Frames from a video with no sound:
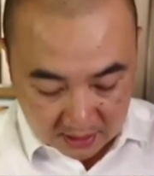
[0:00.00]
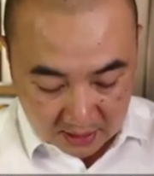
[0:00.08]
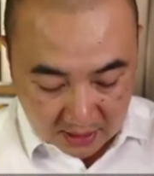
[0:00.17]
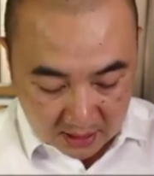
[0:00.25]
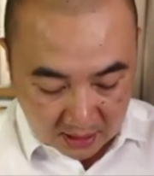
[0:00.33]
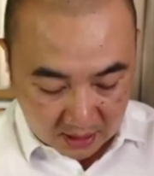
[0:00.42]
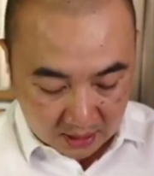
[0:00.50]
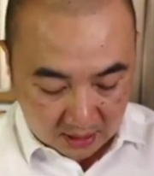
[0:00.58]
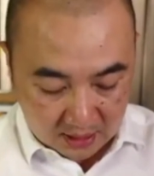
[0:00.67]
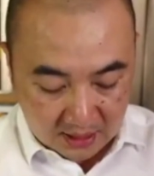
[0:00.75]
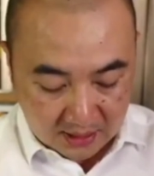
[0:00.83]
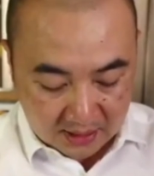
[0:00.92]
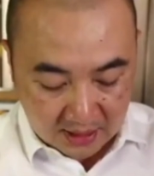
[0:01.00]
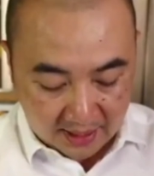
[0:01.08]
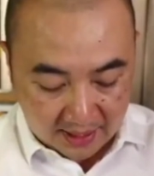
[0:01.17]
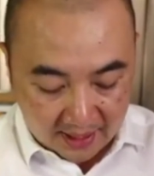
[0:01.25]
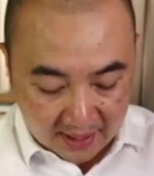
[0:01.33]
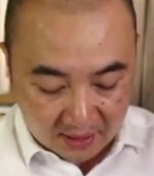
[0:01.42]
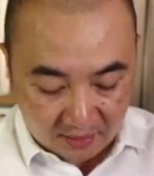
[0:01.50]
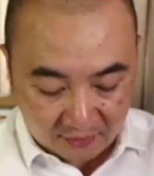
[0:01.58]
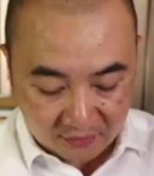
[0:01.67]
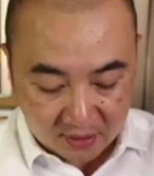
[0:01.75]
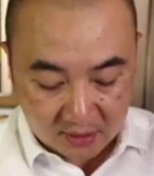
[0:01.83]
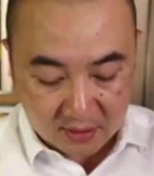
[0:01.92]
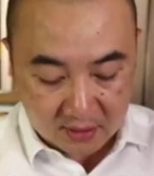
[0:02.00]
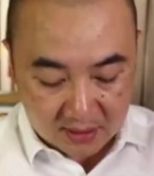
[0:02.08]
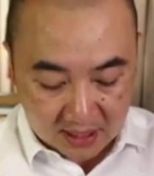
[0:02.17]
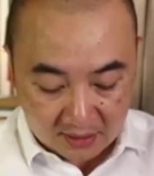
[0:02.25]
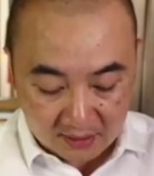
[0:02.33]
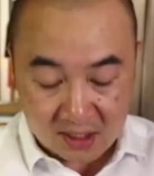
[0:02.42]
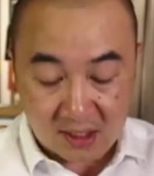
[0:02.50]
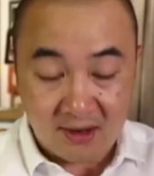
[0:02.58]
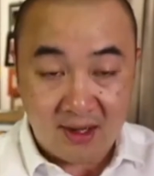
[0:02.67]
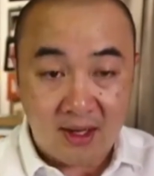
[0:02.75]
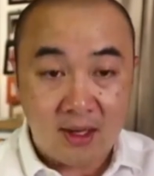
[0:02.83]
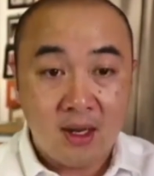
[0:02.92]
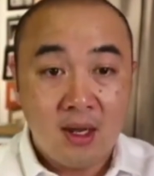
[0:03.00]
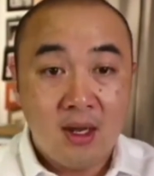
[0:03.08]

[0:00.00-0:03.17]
uh, he is the head of culinary